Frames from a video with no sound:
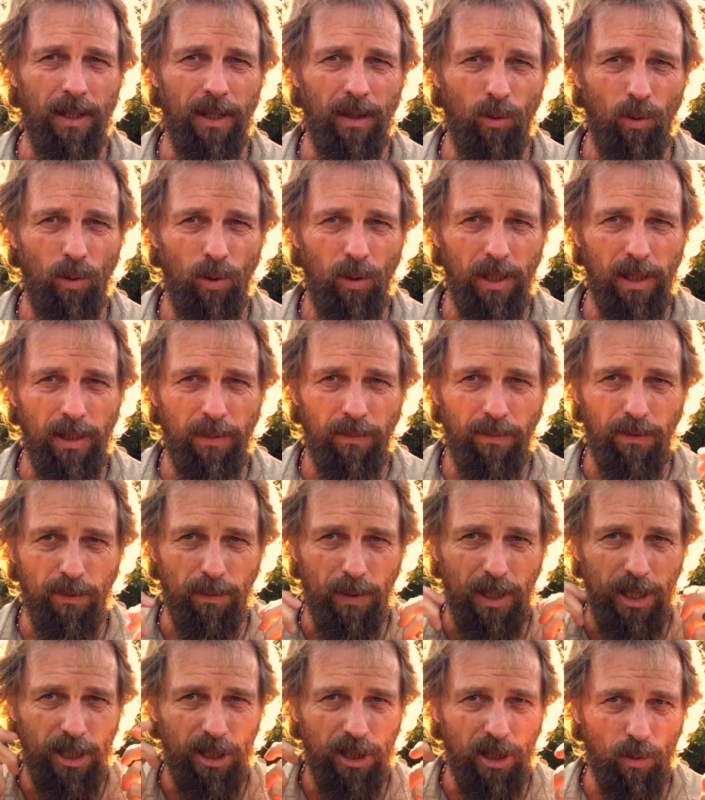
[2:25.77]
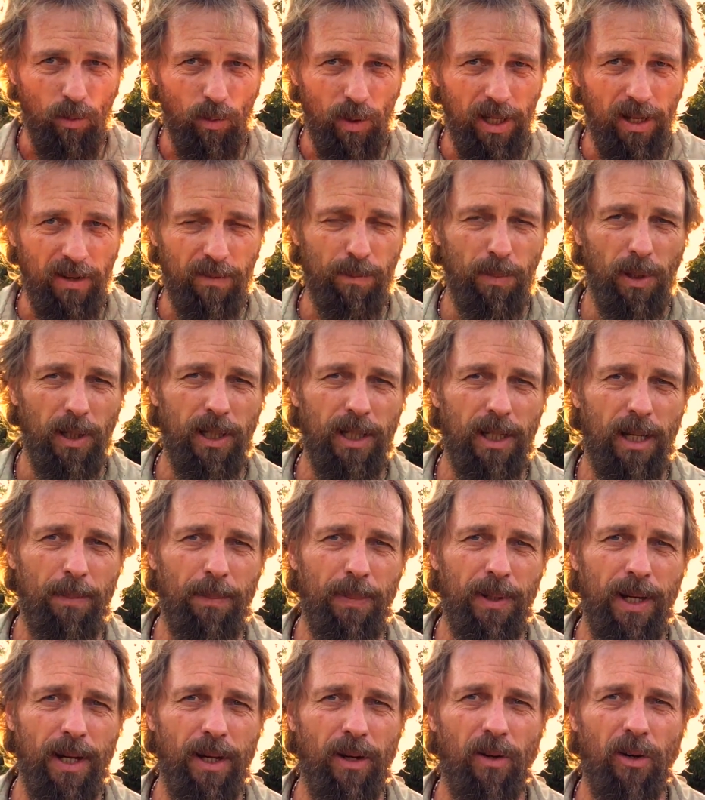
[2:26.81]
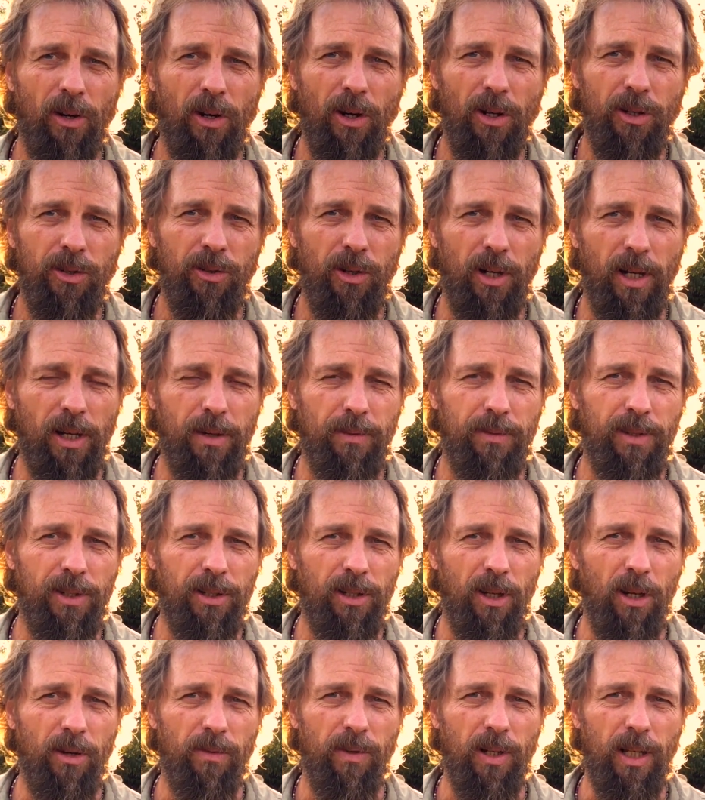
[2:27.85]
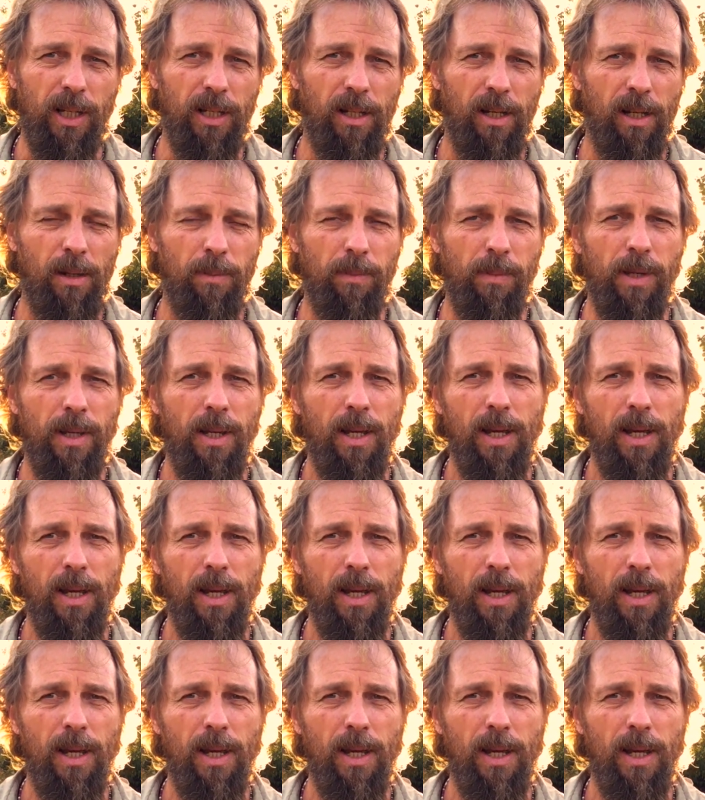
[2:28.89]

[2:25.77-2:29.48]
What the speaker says: all the information we have built up in our hard drives over time,